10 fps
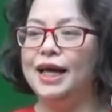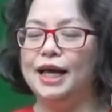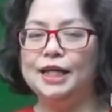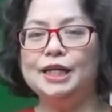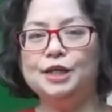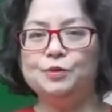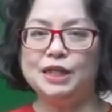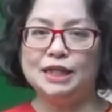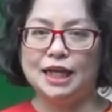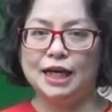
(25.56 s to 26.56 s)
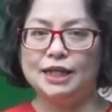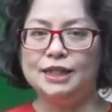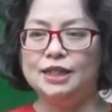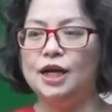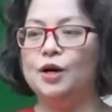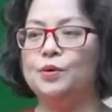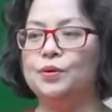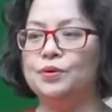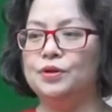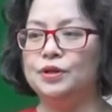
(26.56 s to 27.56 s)
In Unit 9,
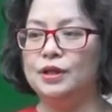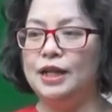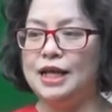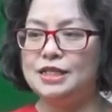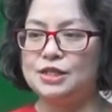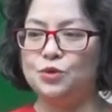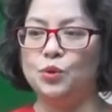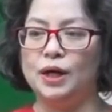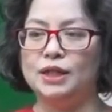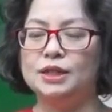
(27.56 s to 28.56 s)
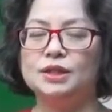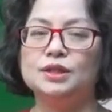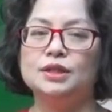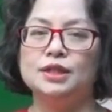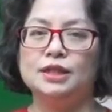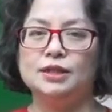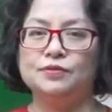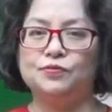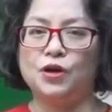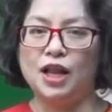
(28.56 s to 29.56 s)
Lesson 1,
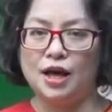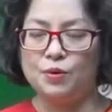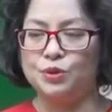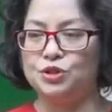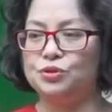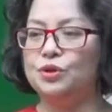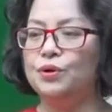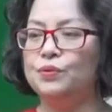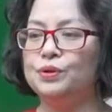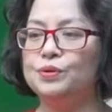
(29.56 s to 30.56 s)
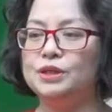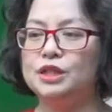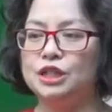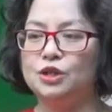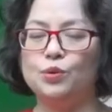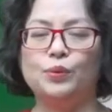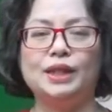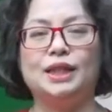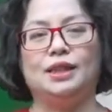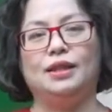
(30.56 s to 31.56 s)
for language, we will deal
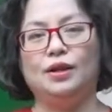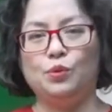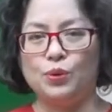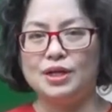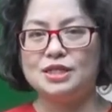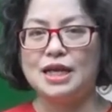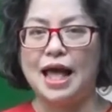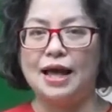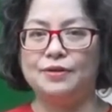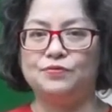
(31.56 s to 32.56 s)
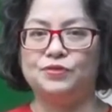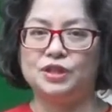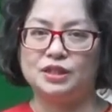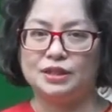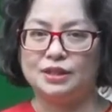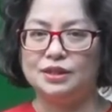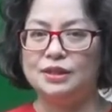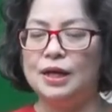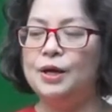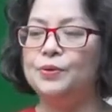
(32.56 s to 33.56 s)
with words and phrases
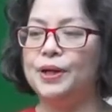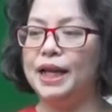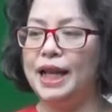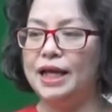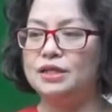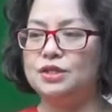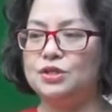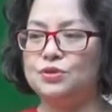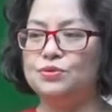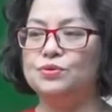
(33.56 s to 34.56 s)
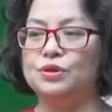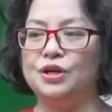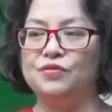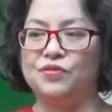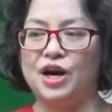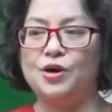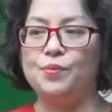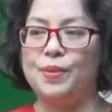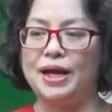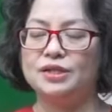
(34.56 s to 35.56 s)
related to the
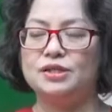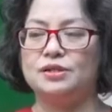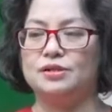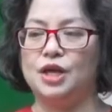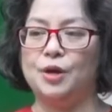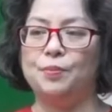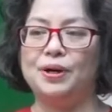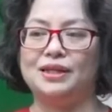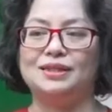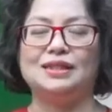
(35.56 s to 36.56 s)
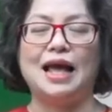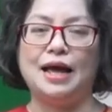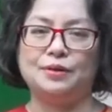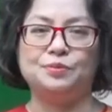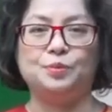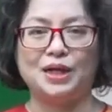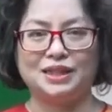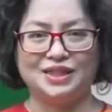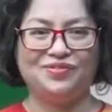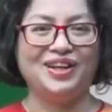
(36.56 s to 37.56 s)
environmental impacts and
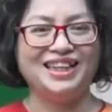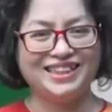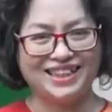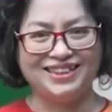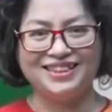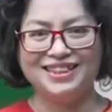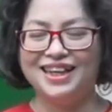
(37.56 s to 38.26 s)
preservation.